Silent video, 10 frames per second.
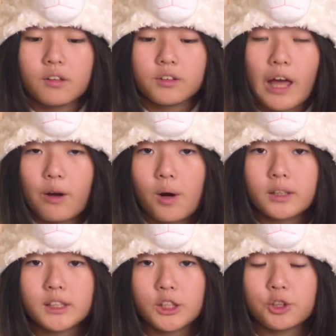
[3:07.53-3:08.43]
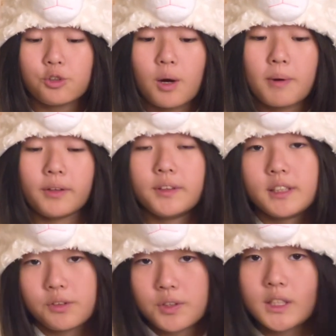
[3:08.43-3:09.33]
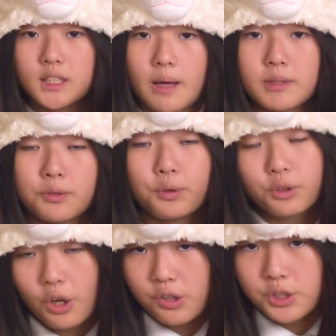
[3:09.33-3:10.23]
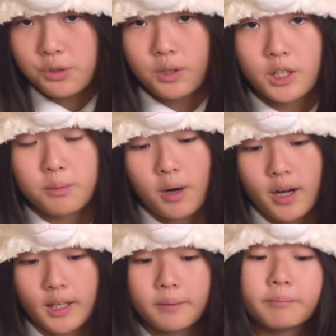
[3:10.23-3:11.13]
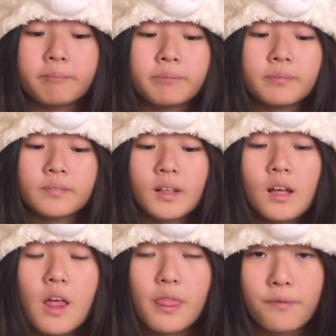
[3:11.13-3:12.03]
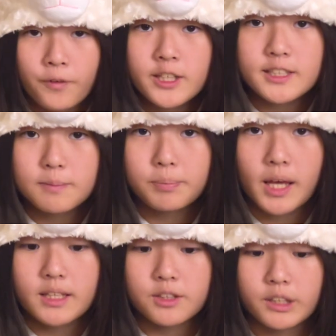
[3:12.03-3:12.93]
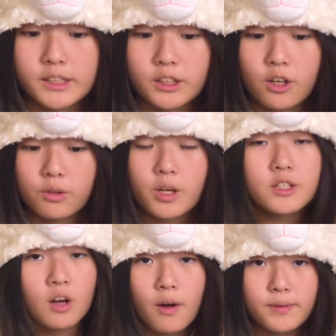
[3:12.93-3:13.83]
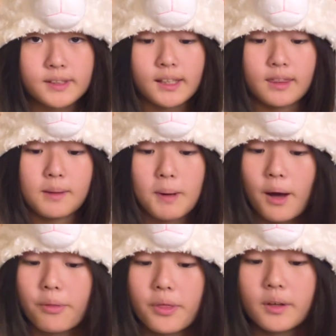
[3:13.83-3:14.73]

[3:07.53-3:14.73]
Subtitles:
Now I'll teach you about the different steps food goes through in your body. The first place you need to go is obviously the mouth.